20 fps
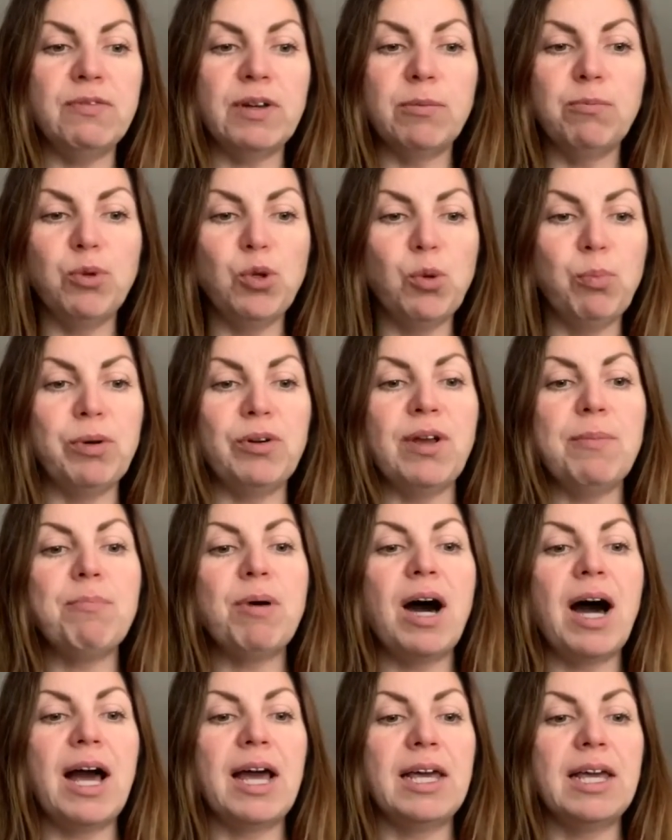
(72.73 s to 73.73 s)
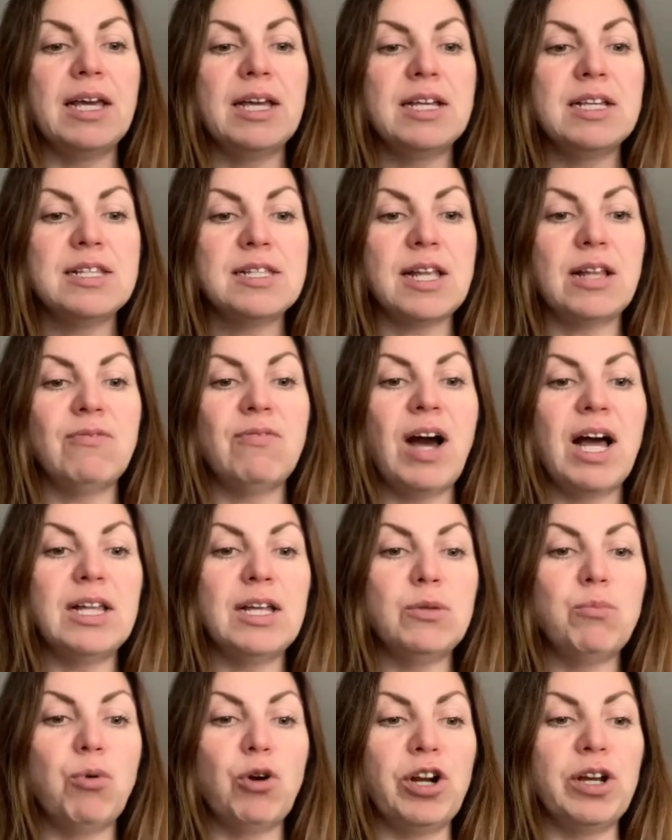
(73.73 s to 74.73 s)
and blueberry pie? Said
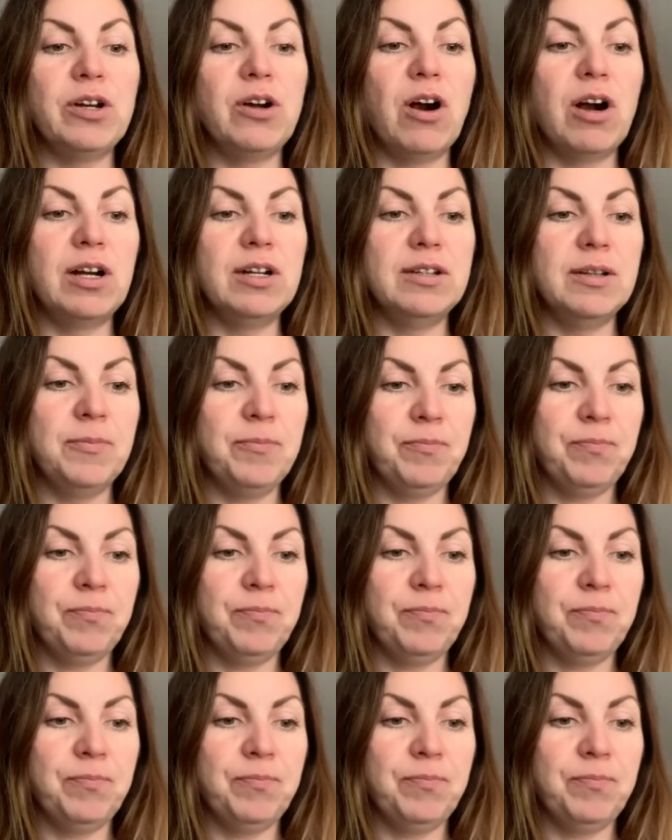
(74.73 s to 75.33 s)
Violet Beauregard.